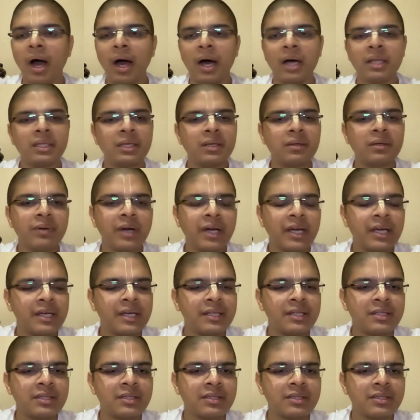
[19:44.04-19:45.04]

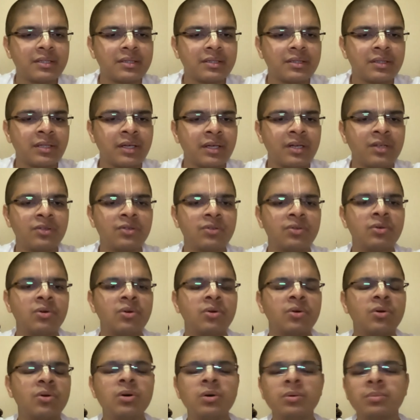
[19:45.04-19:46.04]
Otherwise, there is no
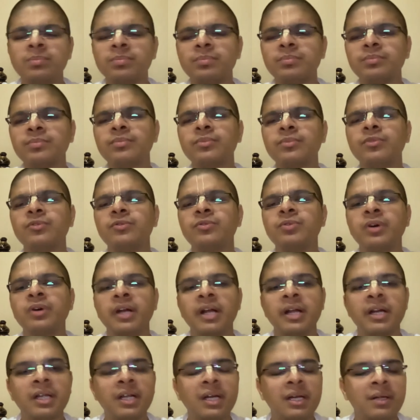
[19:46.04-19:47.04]
hope for
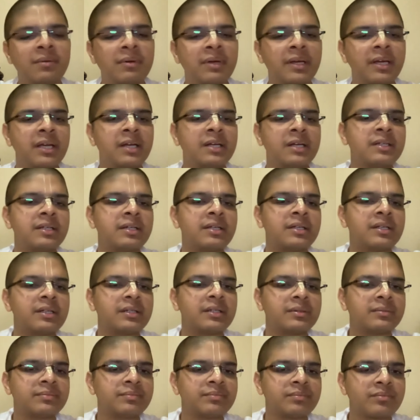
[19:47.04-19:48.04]
any living entity.
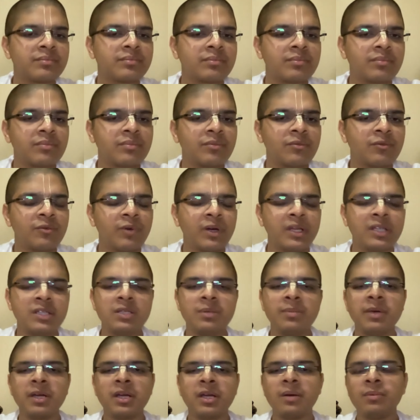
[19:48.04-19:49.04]
Once
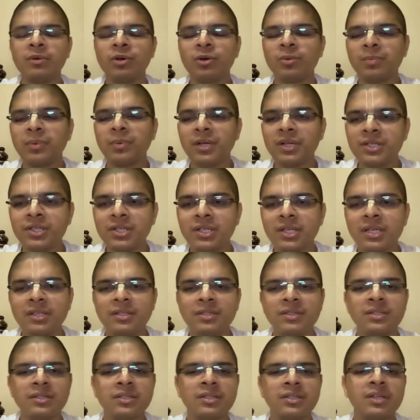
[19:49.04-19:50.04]
you become
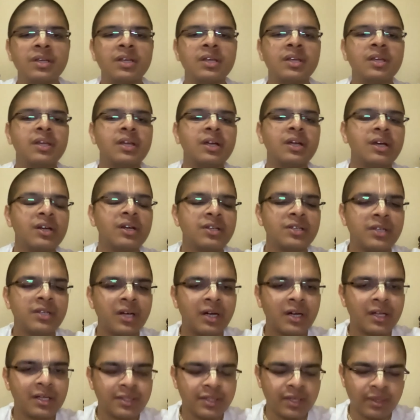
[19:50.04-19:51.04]
duplicitous,
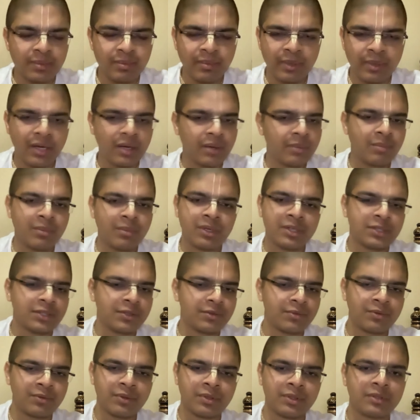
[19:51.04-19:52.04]
Krishna doesn't become
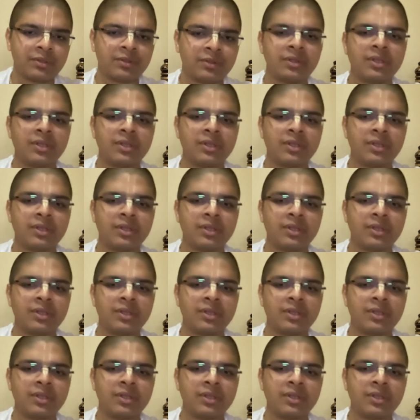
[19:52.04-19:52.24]
merciful.